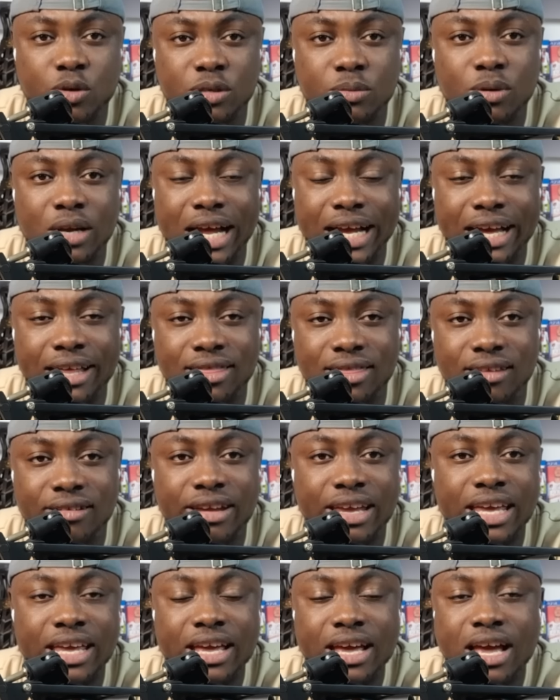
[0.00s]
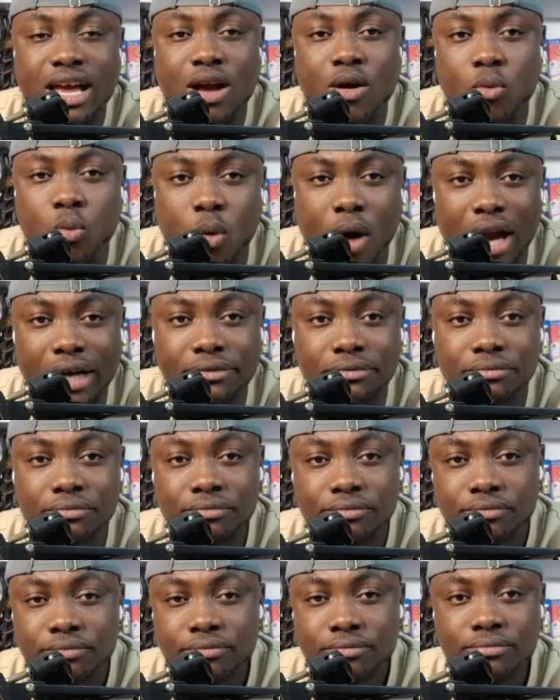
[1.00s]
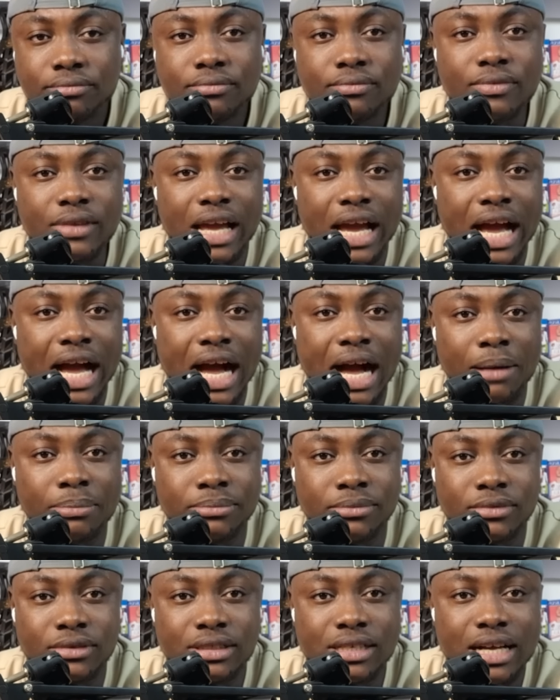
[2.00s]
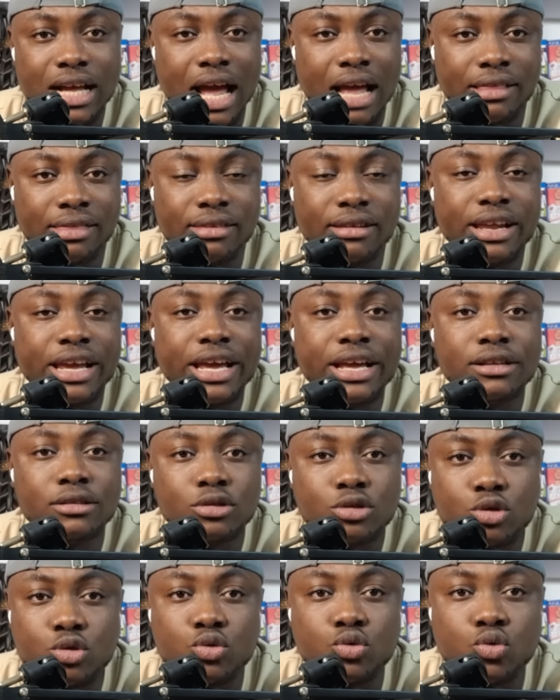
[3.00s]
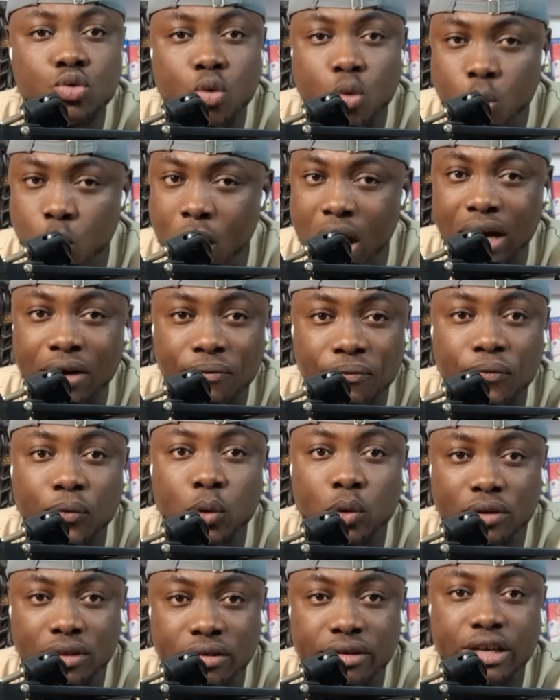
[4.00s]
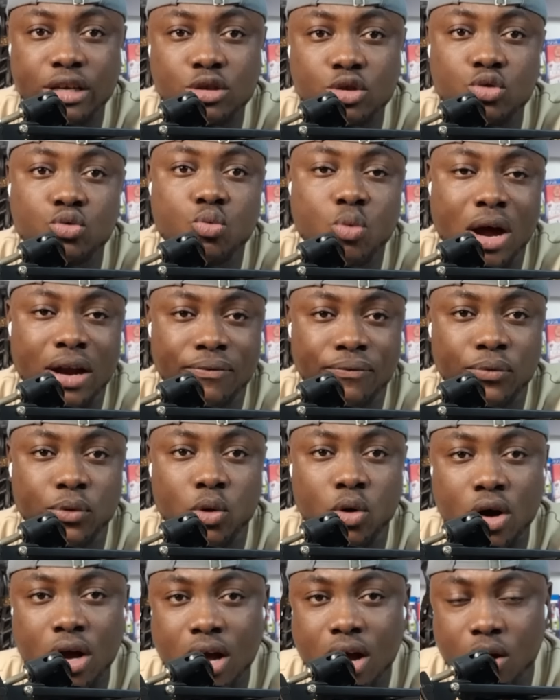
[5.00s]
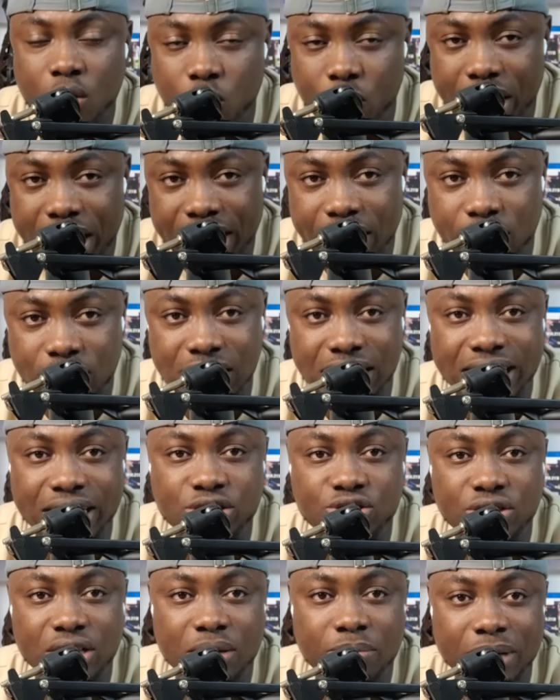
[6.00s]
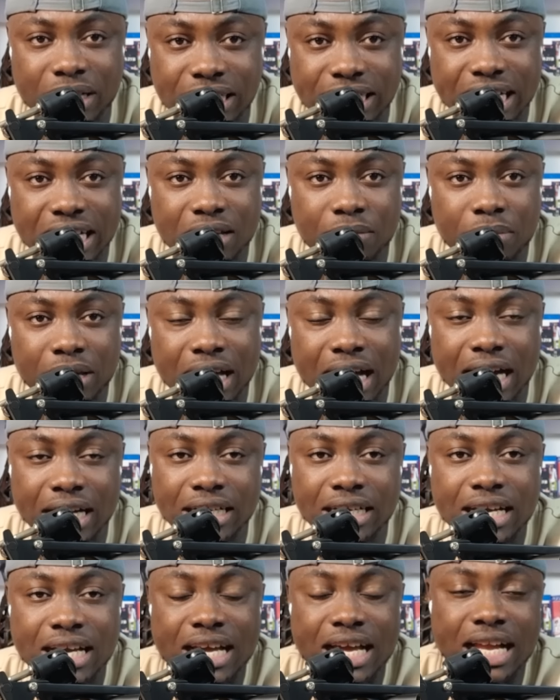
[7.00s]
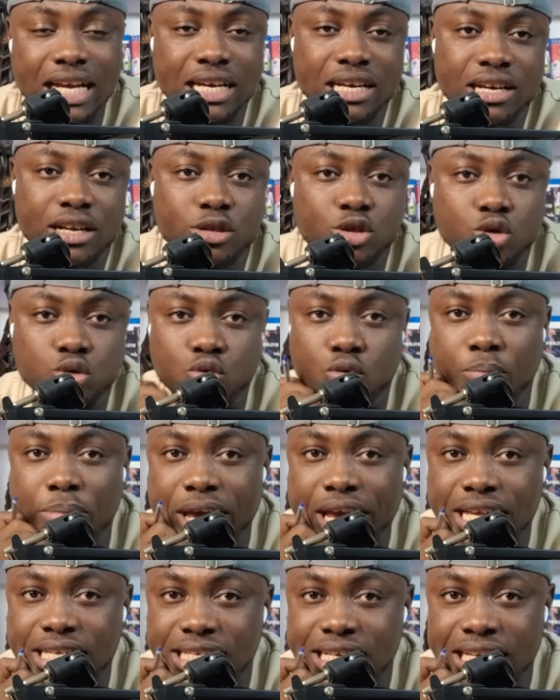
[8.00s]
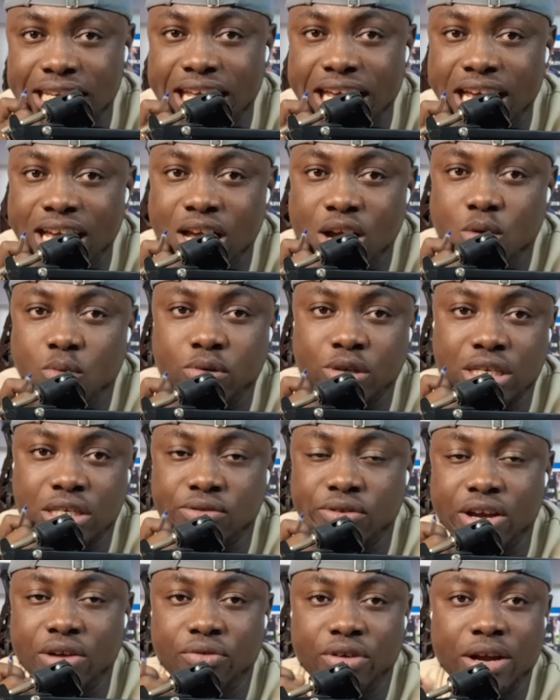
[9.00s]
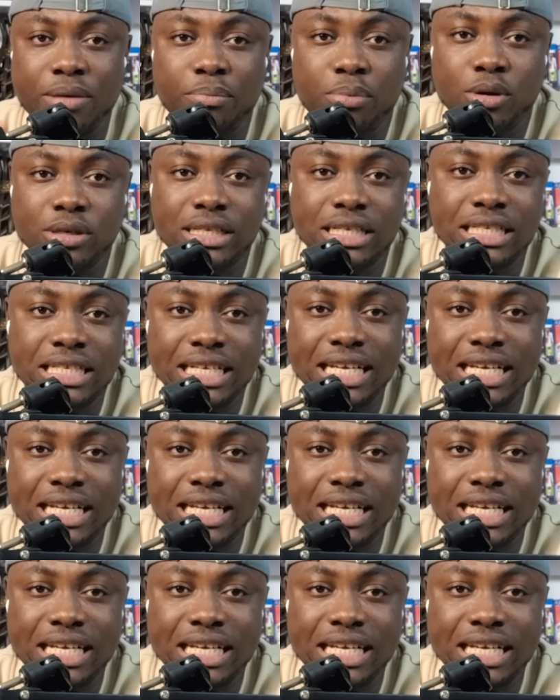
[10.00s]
It was more like a 3-1, a 3-2-1-4, 3-2-1-4. Where there was an extra number 10 in behind, and then a two base in there, which is very, very important.